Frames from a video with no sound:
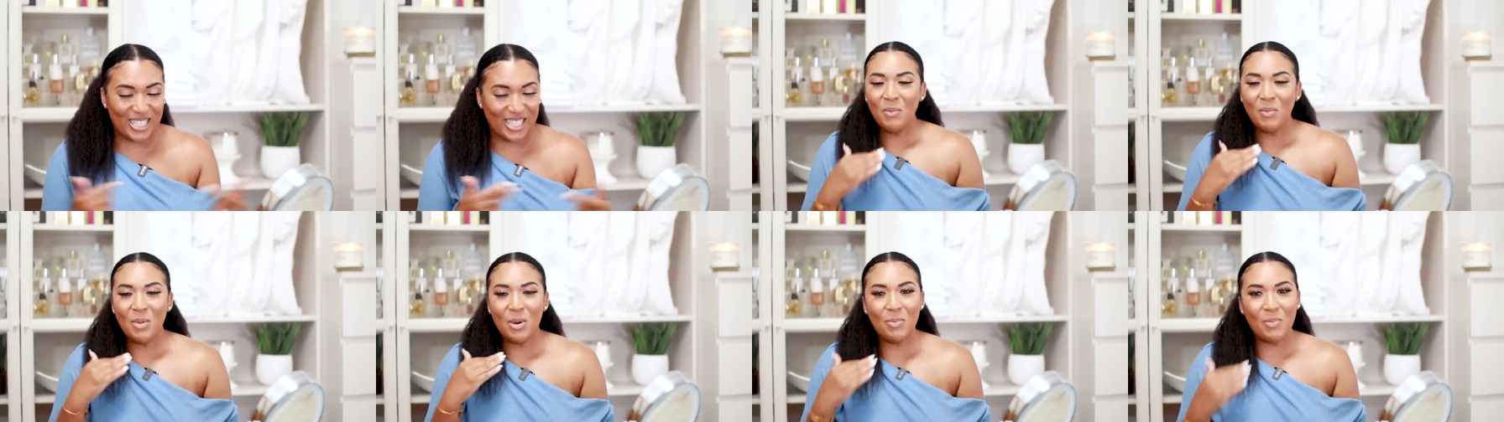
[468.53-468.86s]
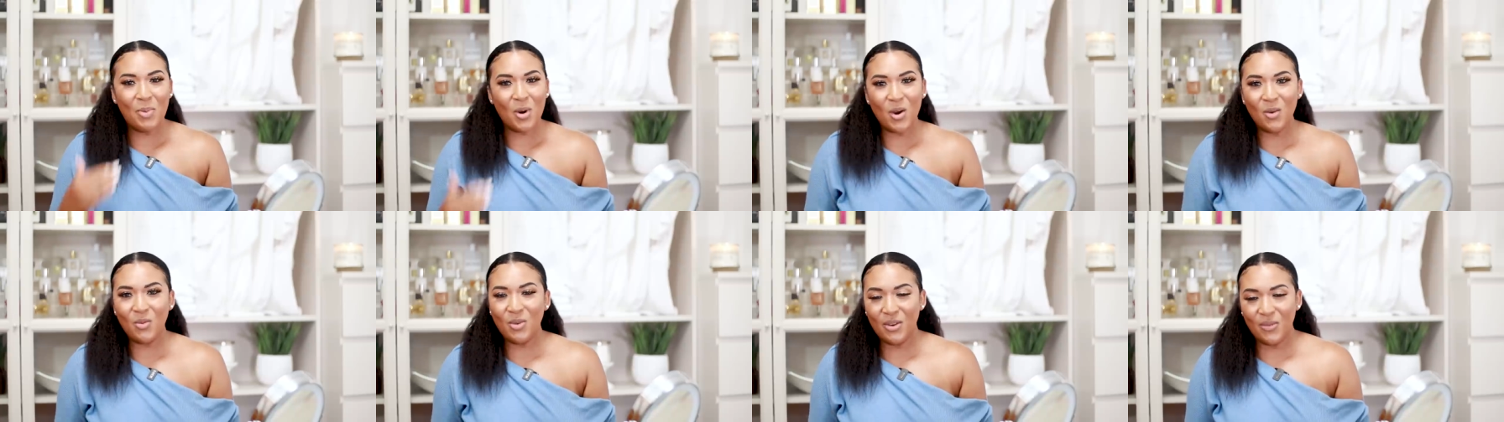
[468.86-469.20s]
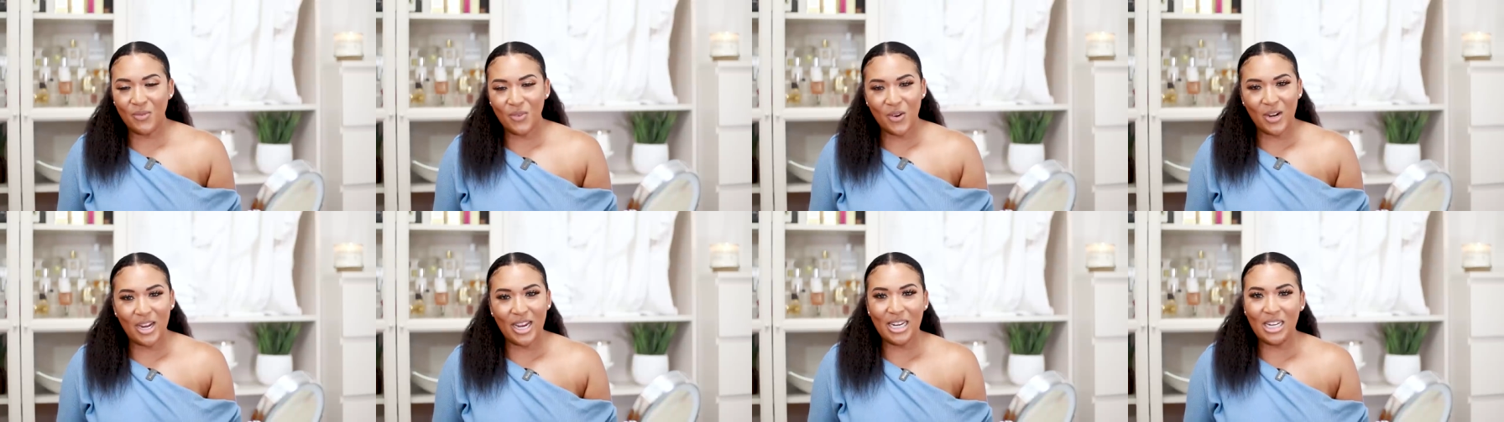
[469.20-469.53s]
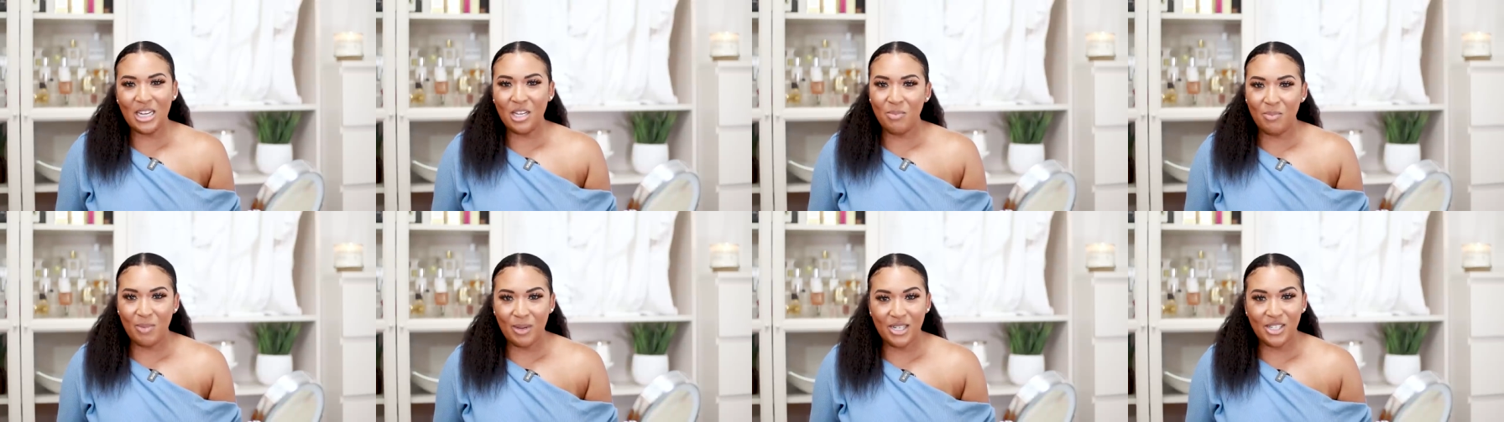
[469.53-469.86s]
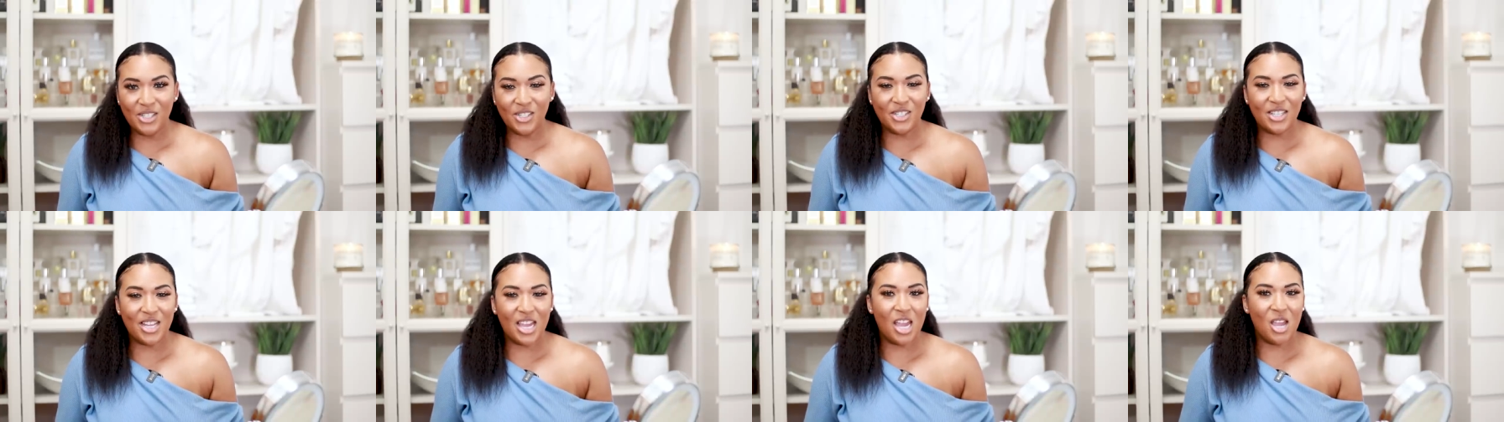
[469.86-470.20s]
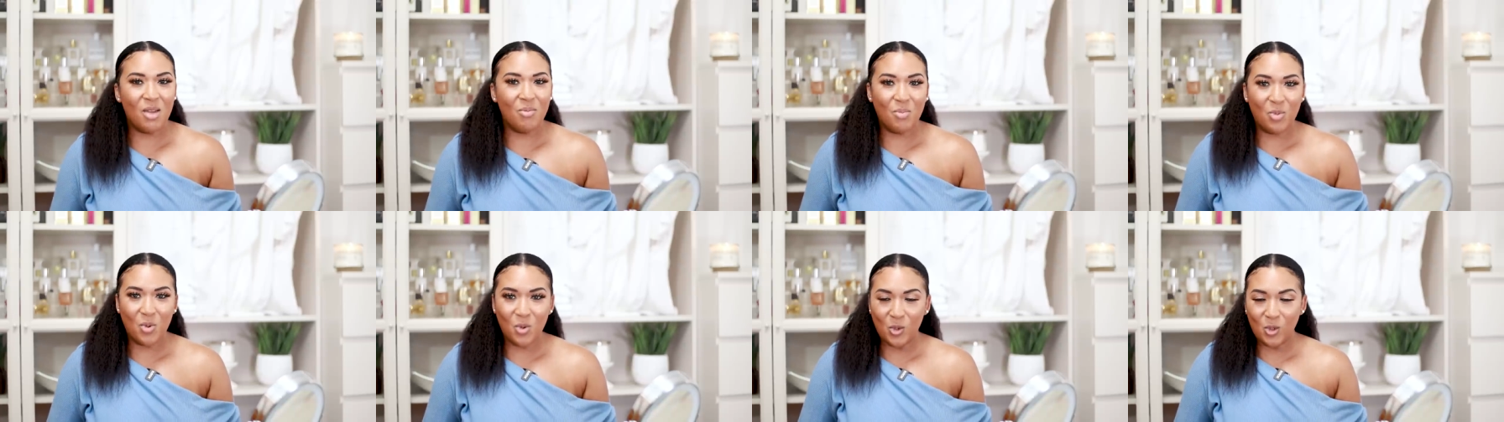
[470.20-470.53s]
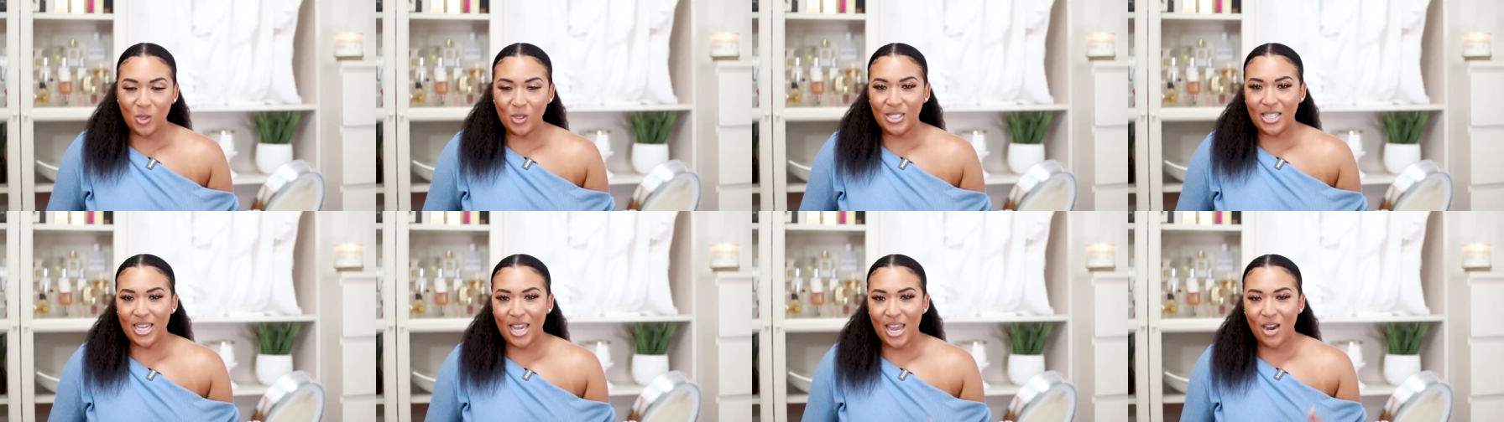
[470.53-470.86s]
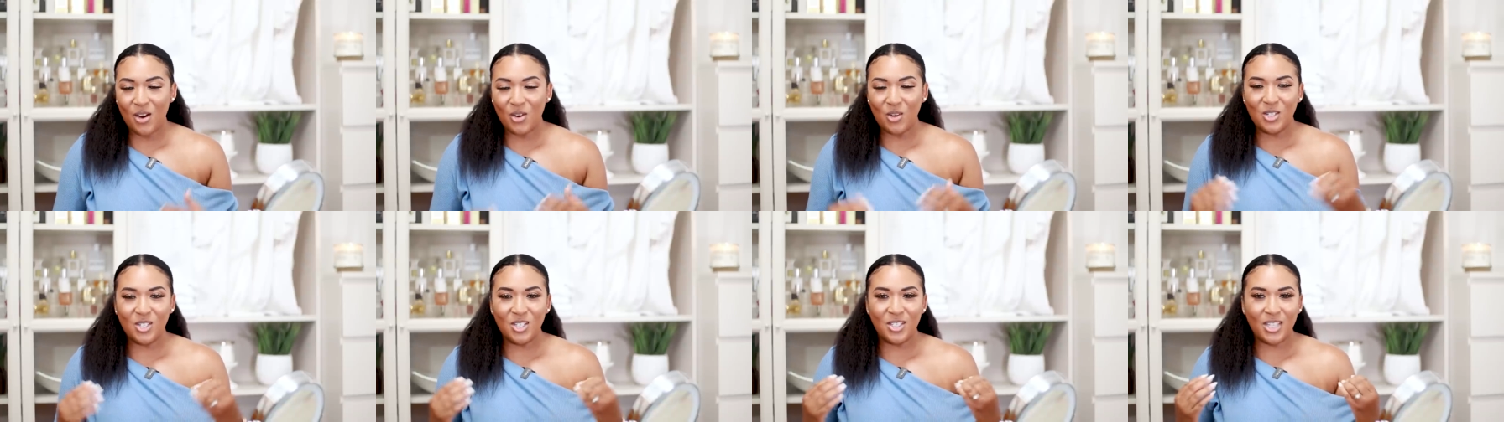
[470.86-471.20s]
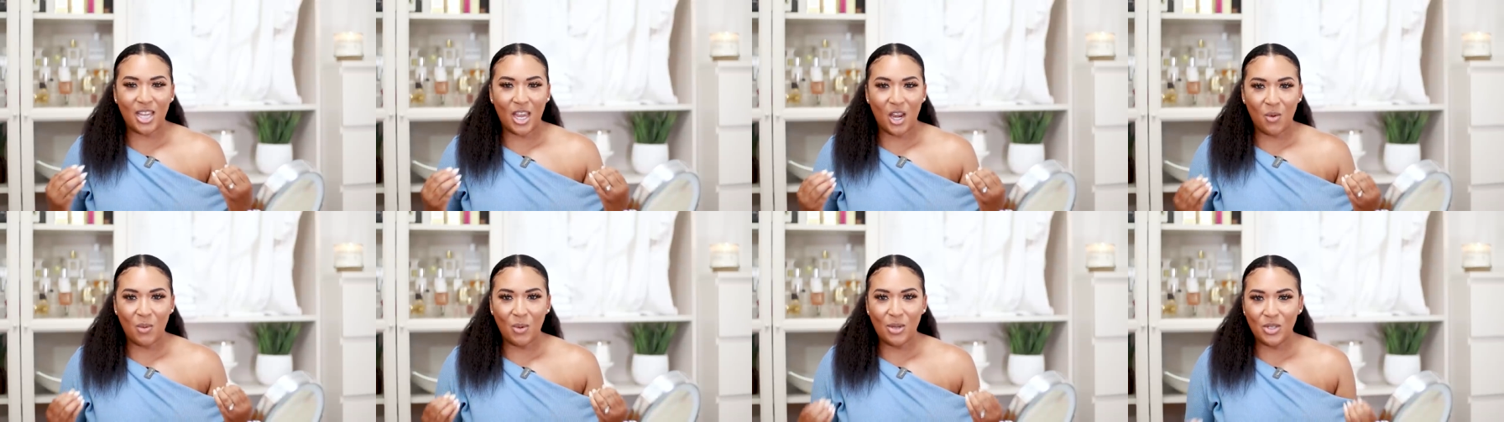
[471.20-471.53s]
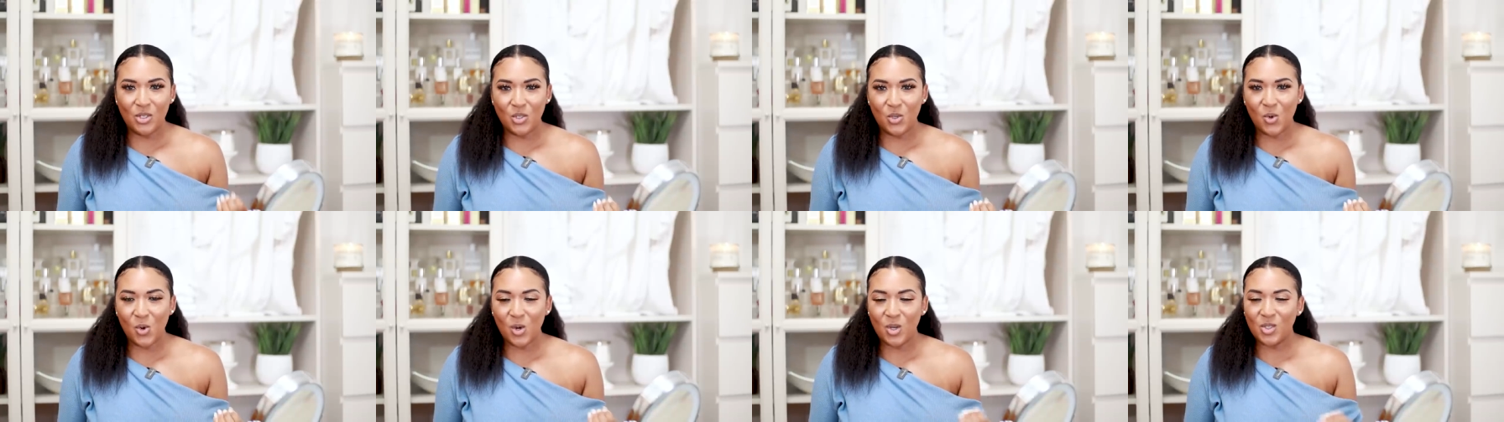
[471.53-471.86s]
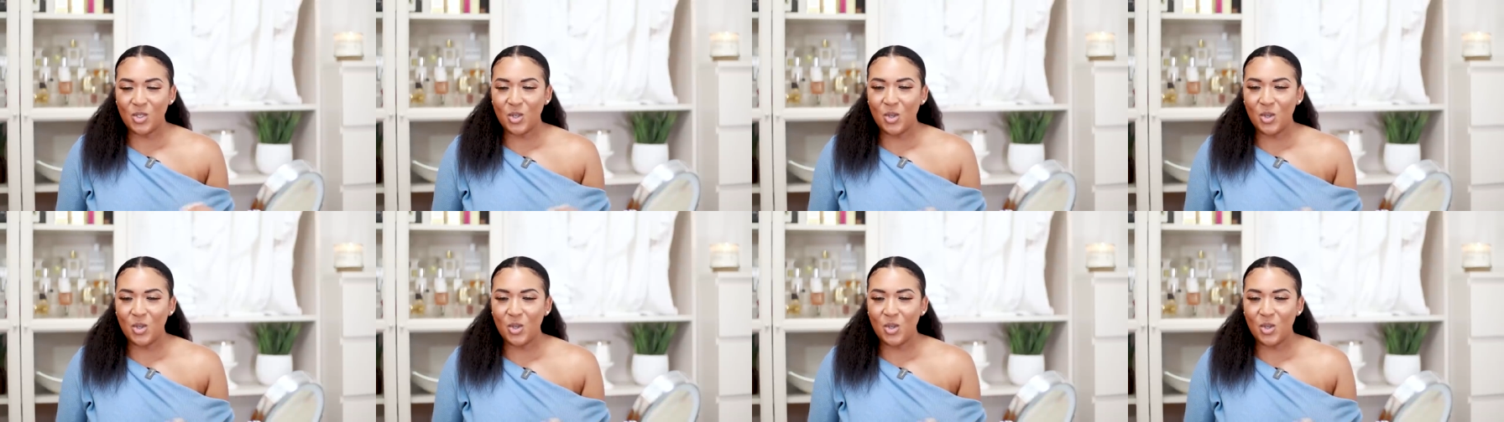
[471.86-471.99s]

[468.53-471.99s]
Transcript: But perfect for any beach day, pool day, or just a resort,